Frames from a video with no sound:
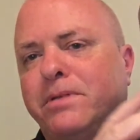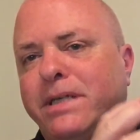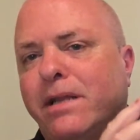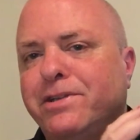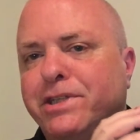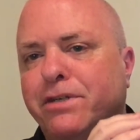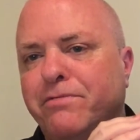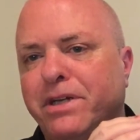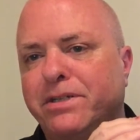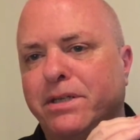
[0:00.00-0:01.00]
challenging a
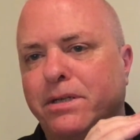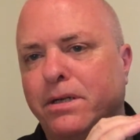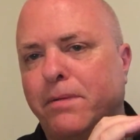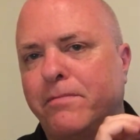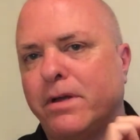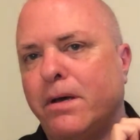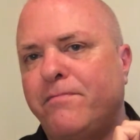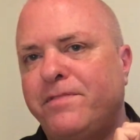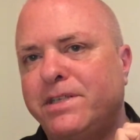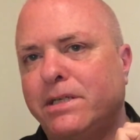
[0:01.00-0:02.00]
read as it
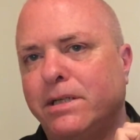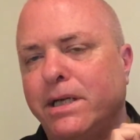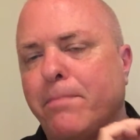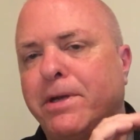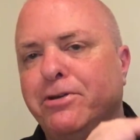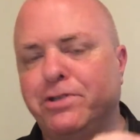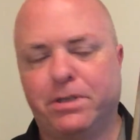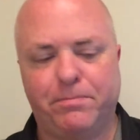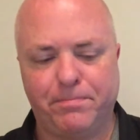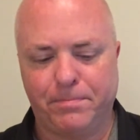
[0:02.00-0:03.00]
physically appears
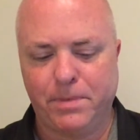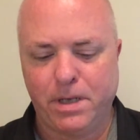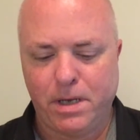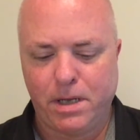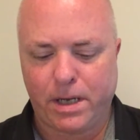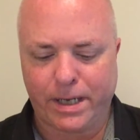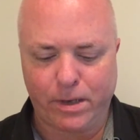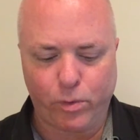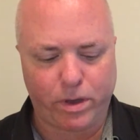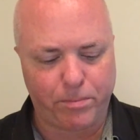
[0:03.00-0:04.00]
to, like
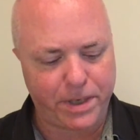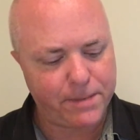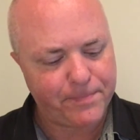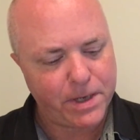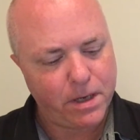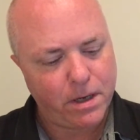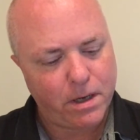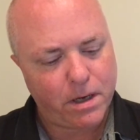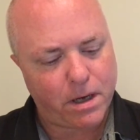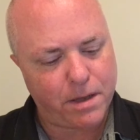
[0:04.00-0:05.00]
it will be.
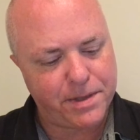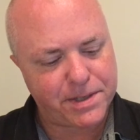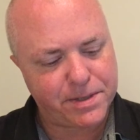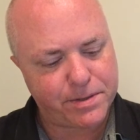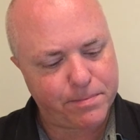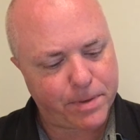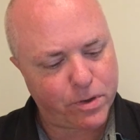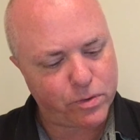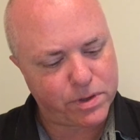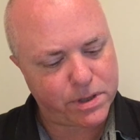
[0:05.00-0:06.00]
This is
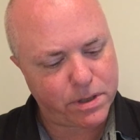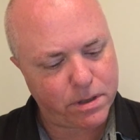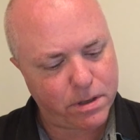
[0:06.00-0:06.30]
about,